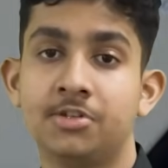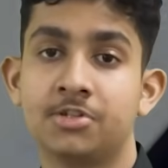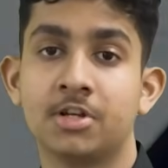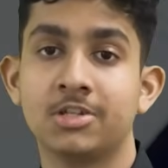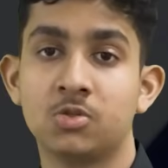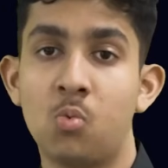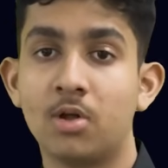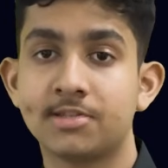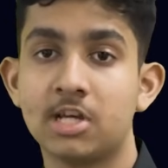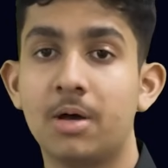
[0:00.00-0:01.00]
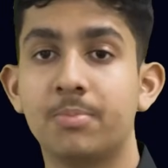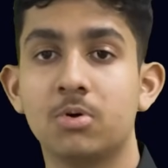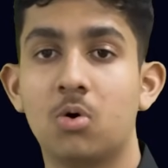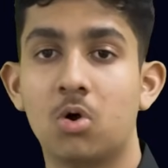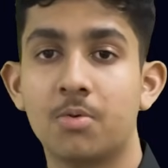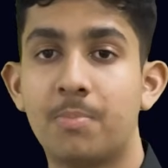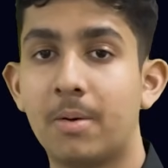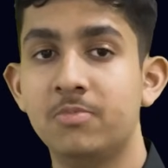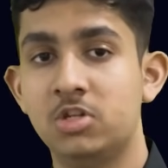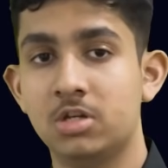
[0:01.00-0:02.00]
such as WhatsApp or
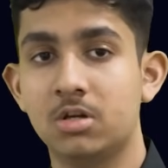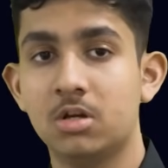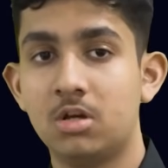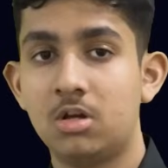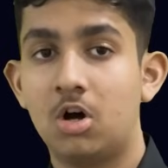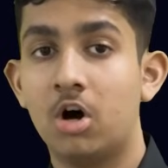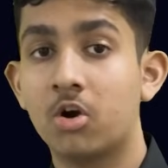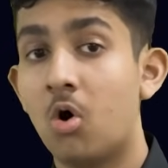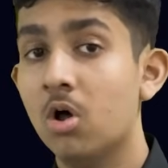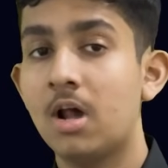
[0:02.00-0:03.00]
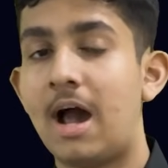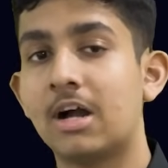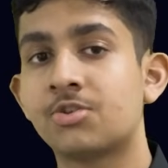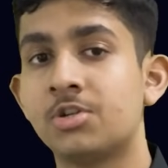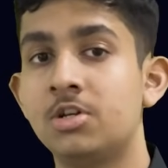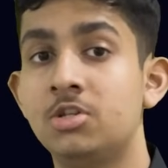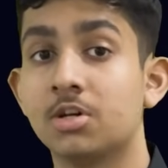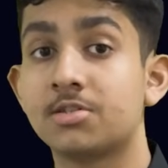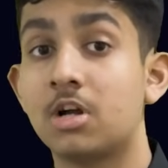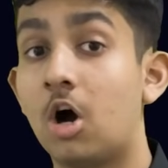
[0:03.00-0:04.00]
PUBG are all actually
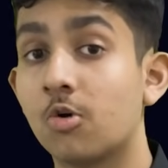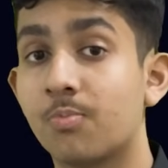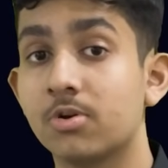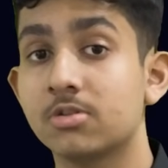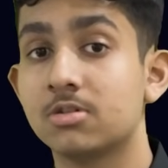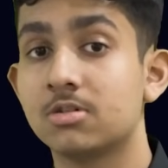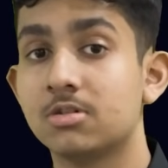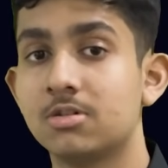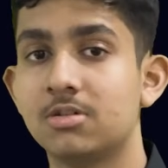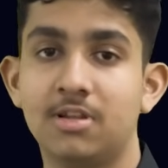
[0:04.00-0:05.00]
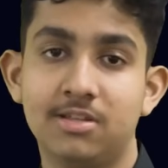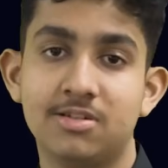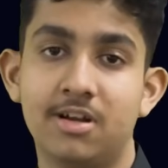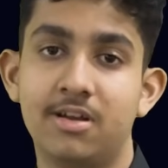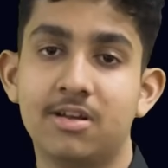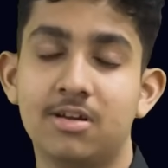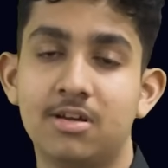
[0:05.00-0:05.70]
just outputs. That's right.